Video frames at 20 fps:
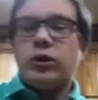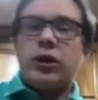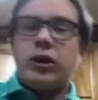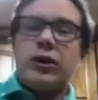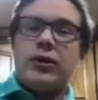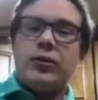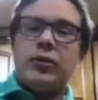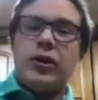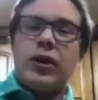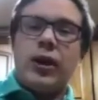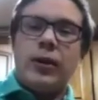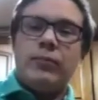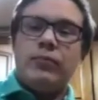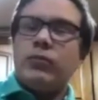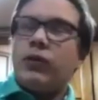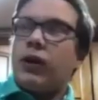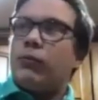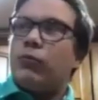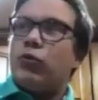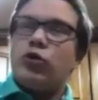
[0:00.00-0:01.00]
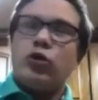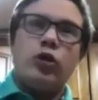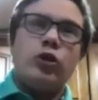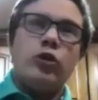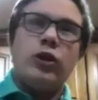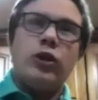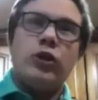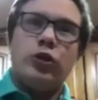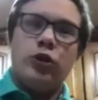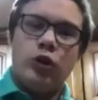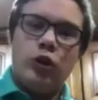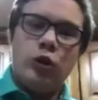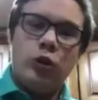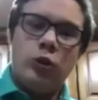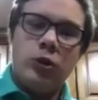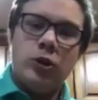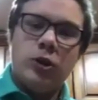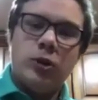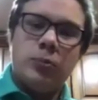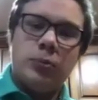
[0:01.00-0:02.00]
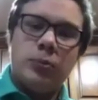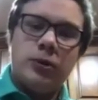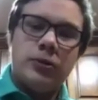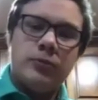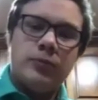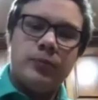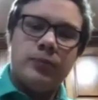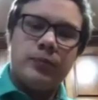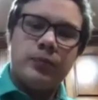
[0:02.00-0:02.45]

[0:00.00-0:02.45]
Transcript: Like, I'm sure they do, but